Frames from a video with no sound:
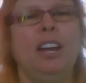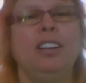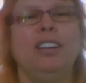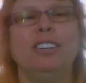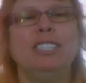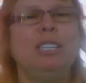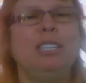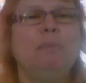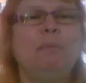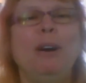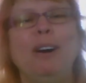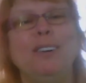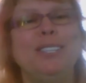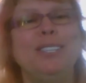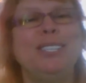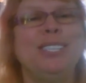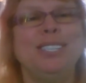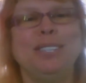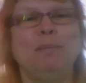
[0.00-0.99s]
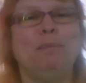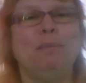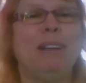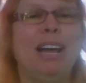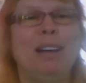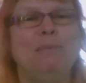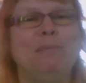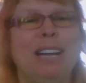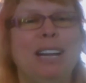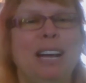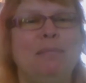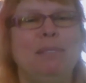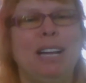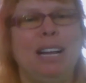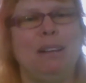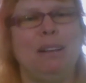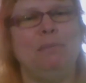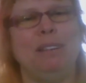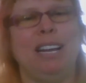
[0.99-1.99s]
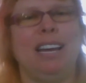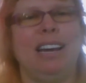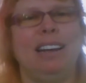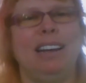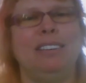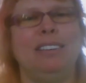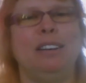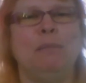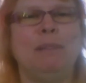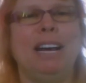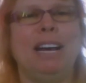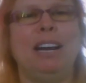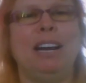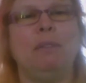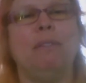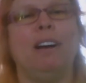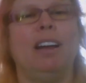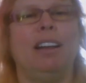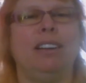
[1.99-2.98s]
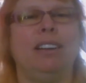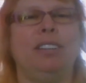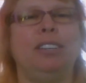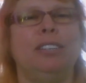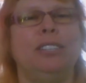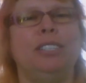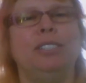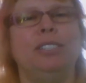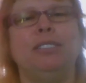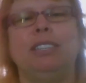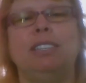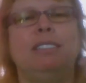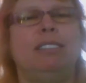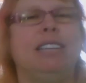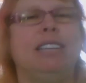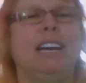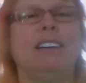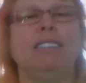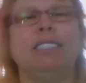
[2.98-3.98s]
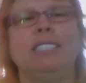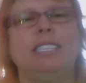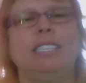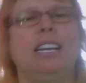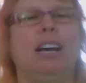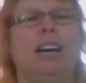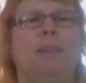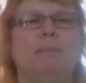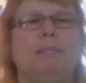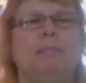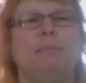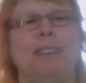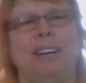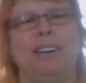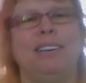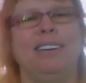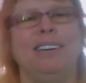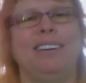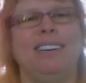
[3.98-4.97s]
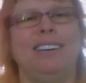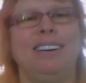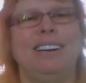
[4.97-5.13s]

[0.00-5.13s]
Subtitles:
You're supposed to blah, blah, blah, blah. No matter what, you do it 1,000 times better.